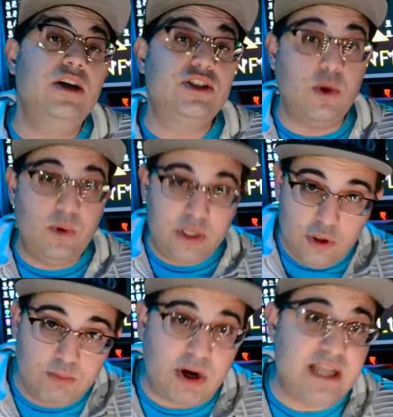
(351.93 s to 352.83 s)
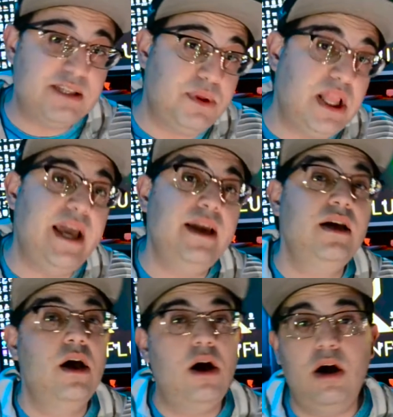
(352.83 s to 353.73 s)
when you press play
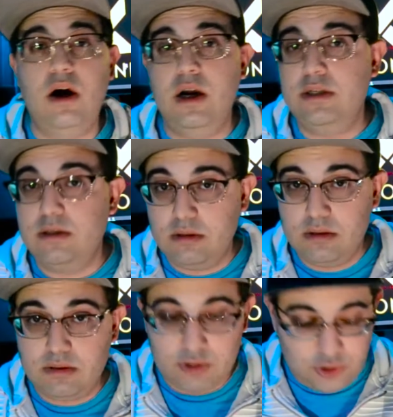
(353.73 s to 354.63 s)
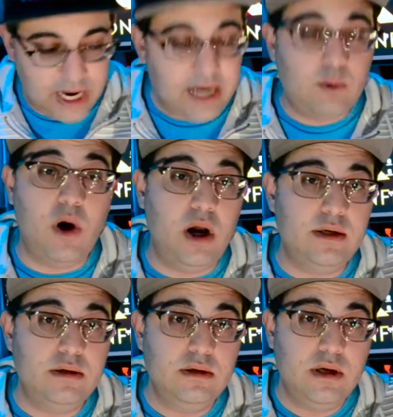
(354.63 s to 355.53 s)
on track 1,